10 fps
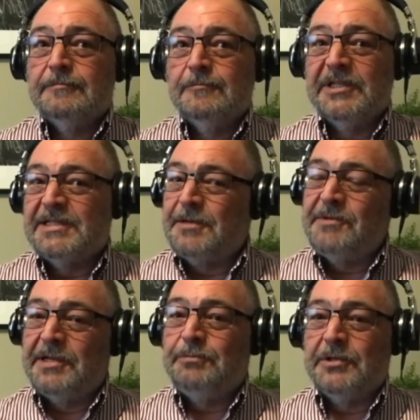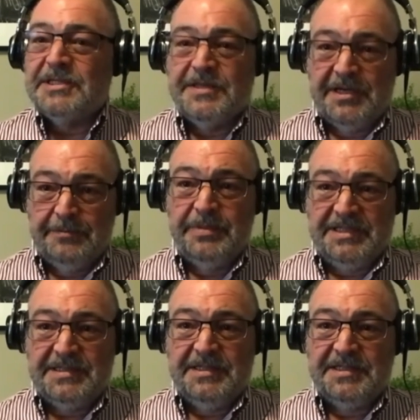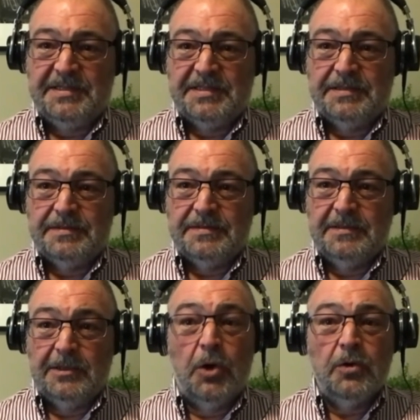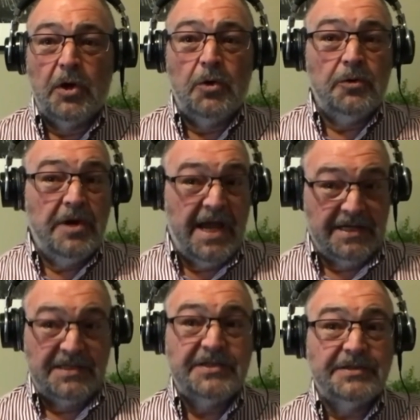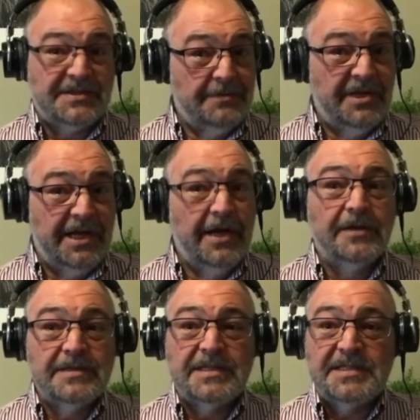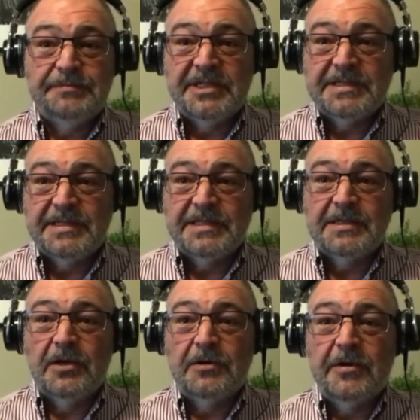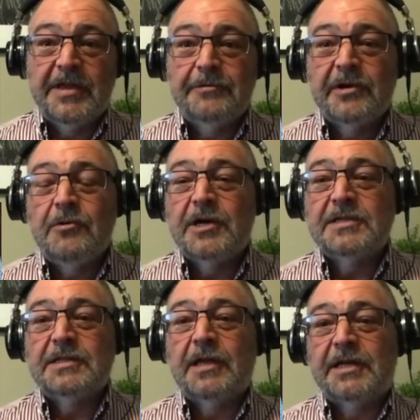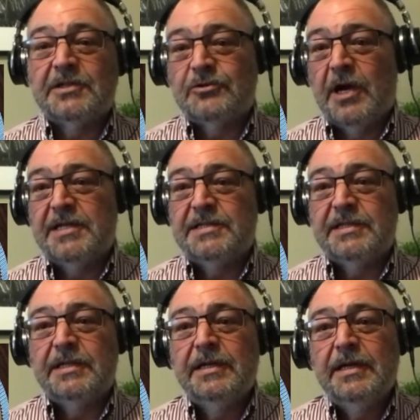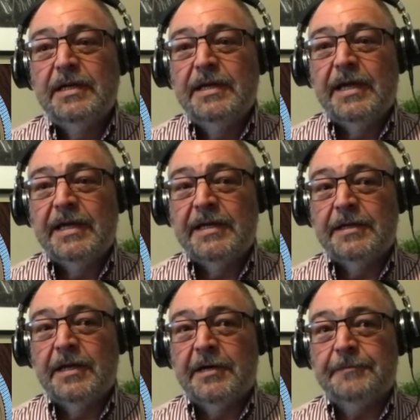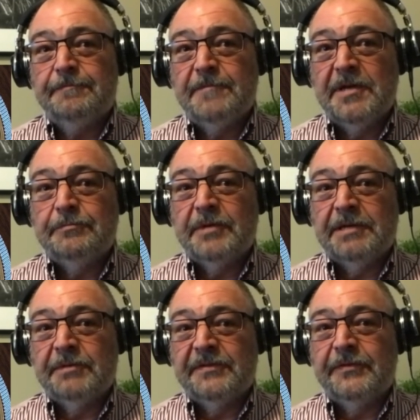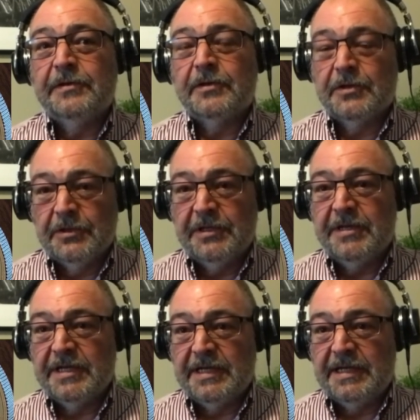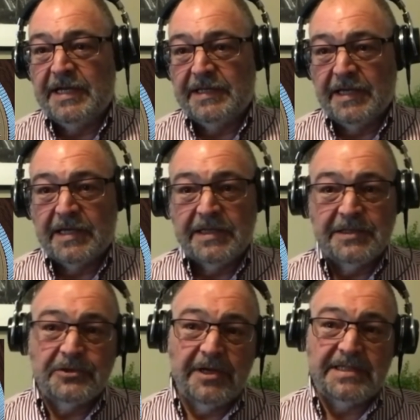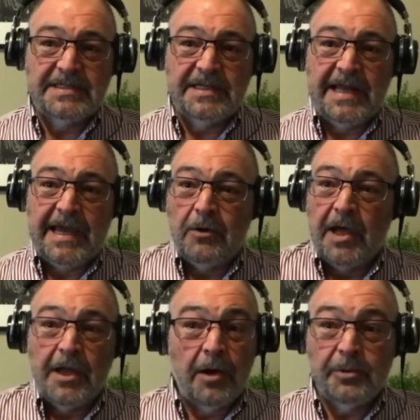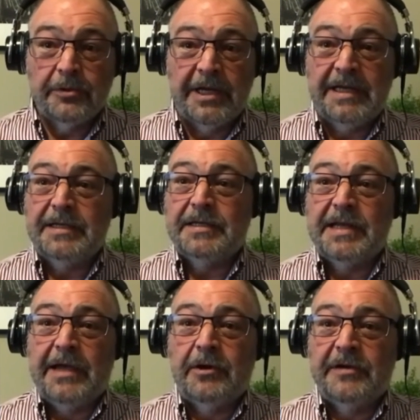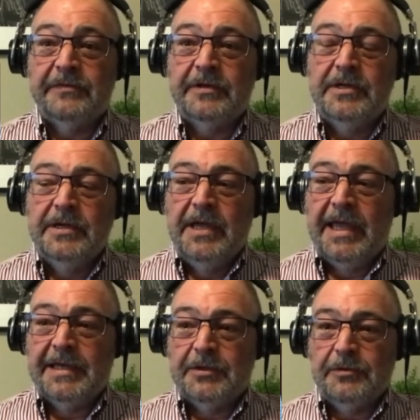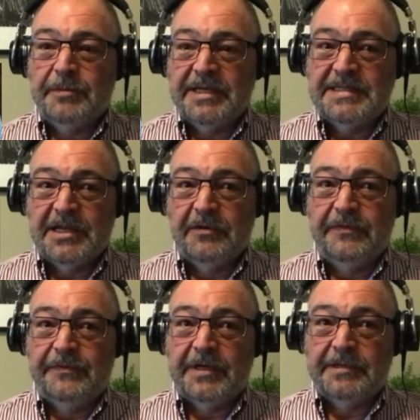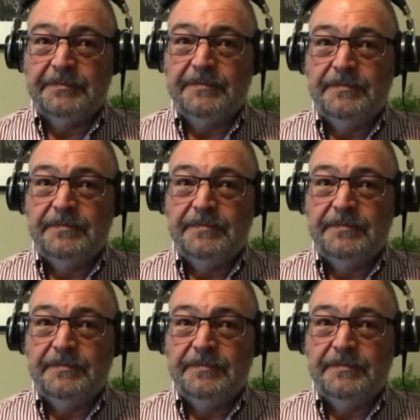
when somebody puts their business logo next to somebody else's business logo, that requires a lot of trust. And uh, it made me feel good that he had that kind of trust in how I operate and how I've handled myself uh,